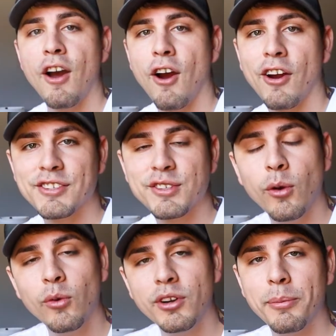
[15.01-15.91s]
Alright, so I
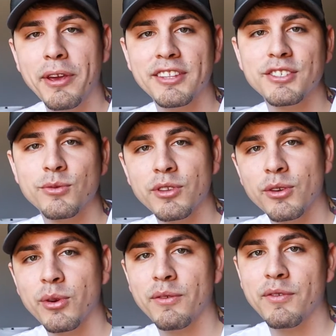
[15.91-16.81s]
wanted to make this really
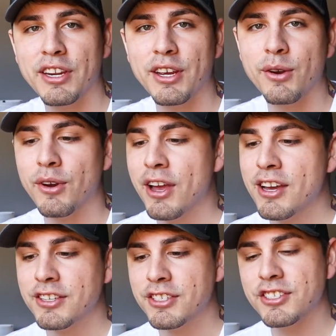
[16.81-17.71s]
quick video
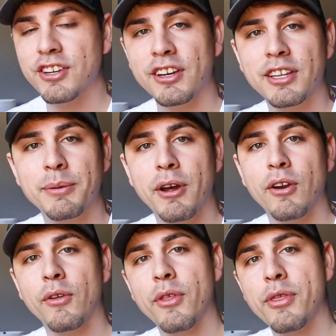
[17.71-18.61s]
just talking about
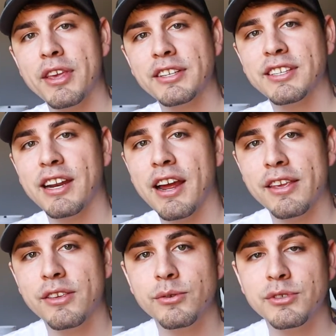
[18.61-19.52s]
all the things that I
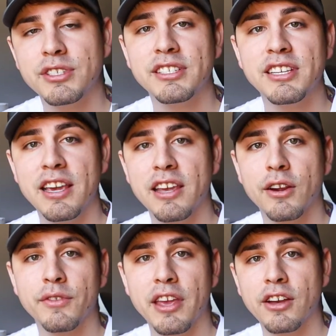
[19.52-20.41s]
use to take care
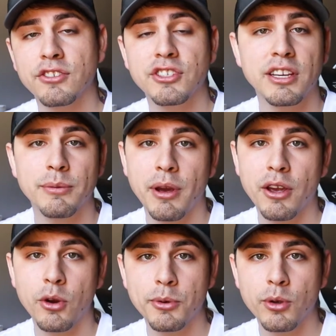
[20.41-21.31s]
of the algae in my
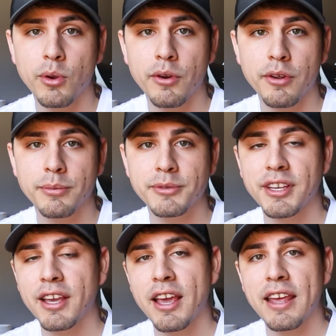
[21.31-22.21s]
home aquariums.
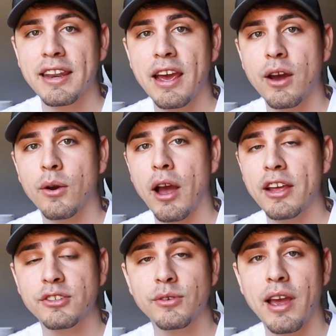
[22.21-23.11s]
Now, I
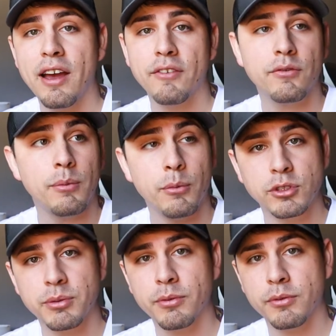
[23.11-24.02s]
do have
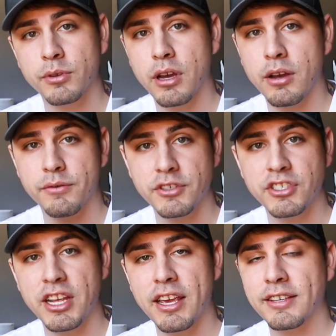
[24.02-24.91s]
multiple fish
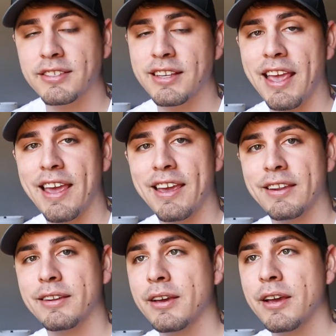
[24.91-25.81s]
tanks,
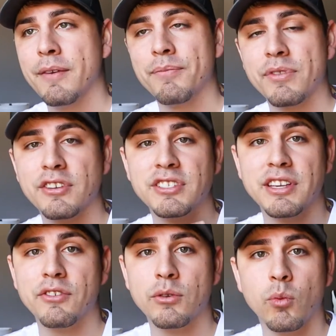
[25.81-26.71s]
and there's
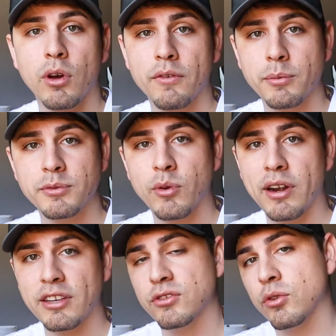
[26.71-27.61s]
even one of them is right
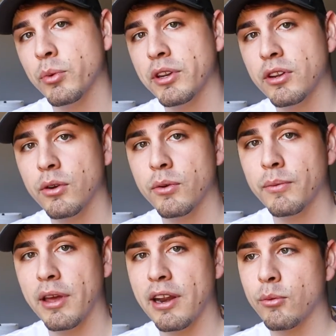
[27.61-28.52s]
next to a window,
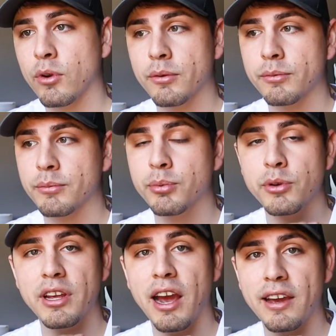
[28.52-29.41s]
and I run
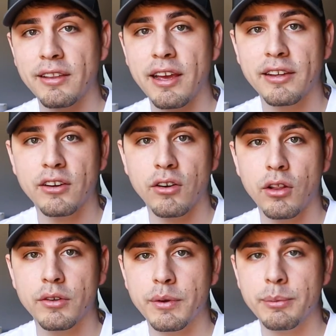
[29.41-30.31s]
pretty high lighting on
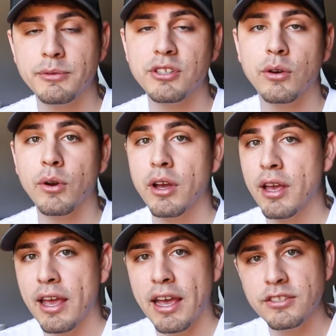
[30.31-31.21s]
all of them. So
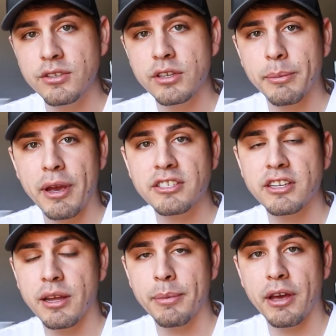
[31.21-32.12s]
as you can imagine,
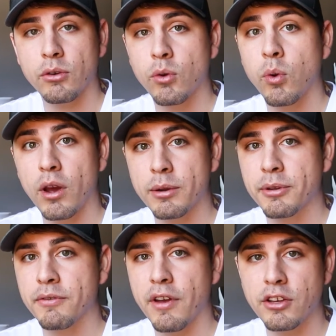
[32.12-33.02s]
I battle quite a
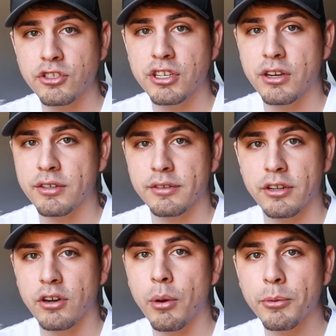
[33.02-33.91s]
bit of algae on
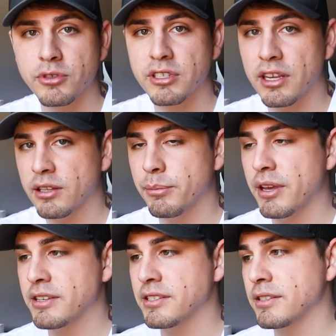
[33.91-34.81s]
an almost daily
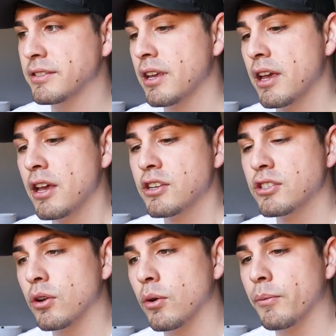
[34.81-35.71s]
basis.
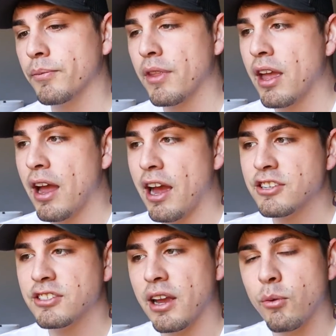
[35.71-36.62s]
So
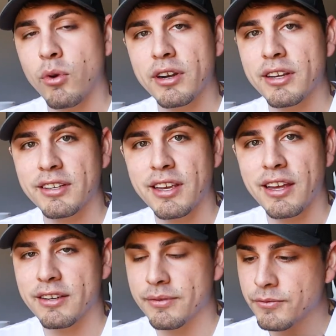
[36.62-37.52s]
I wanted to
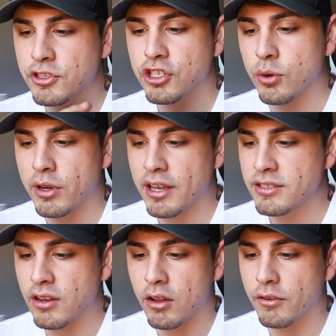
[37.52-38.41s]
kind of
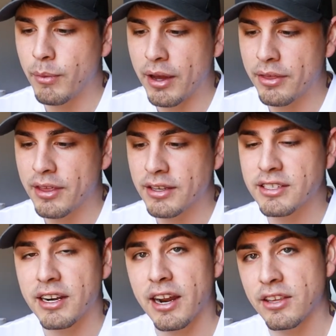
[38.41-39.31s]
showcase all of my things
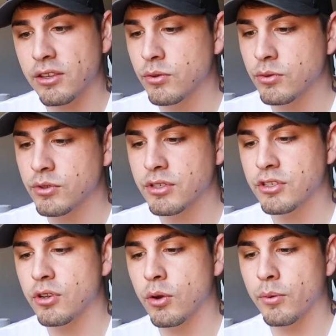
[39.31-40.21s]
that I use.
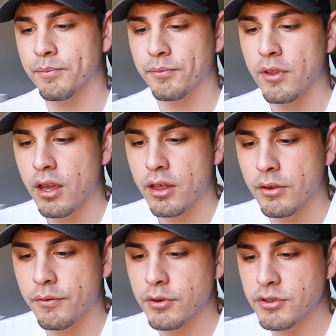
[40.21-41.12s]
So
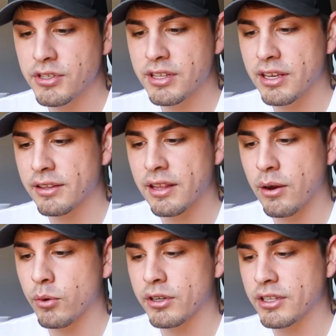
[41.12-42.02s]
the first thing
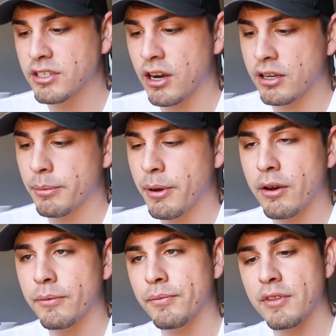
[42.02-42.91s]
that we're going to talk
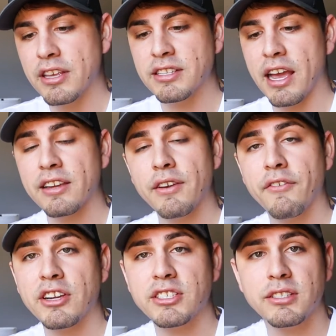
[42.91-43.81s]
about is I've
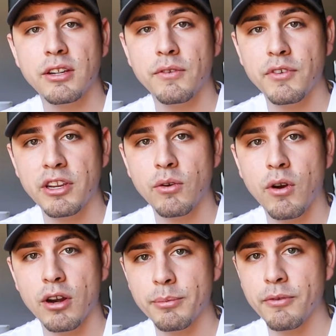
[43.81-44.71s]
actually done a video
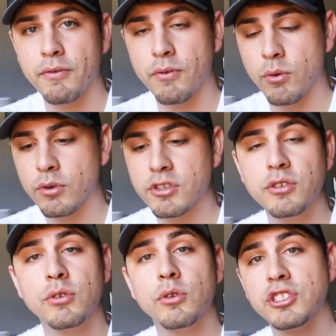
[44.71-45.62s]
on it before, so
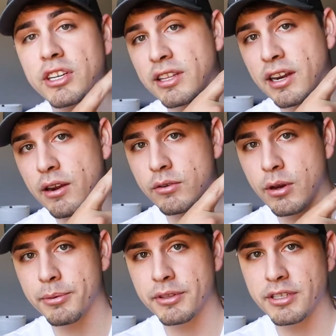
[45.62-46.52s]
you can go check that out
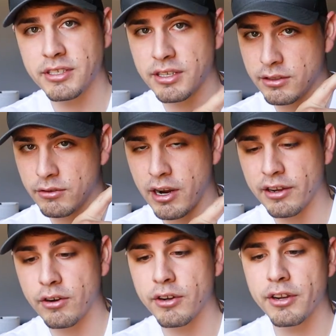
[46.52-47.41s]
up in this little
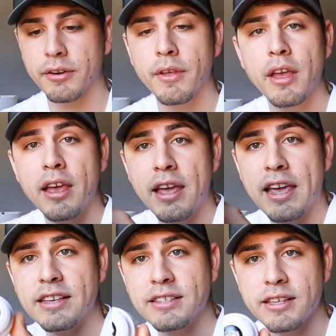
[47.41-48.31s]
iCard here,
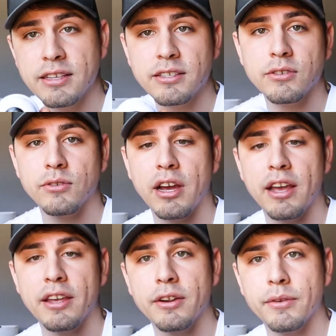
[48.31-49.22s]
is this little
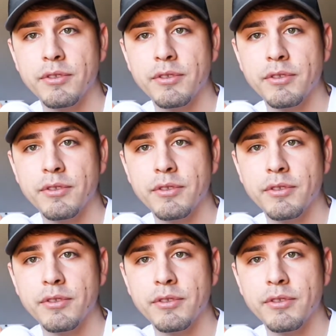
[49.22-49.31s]
guy here.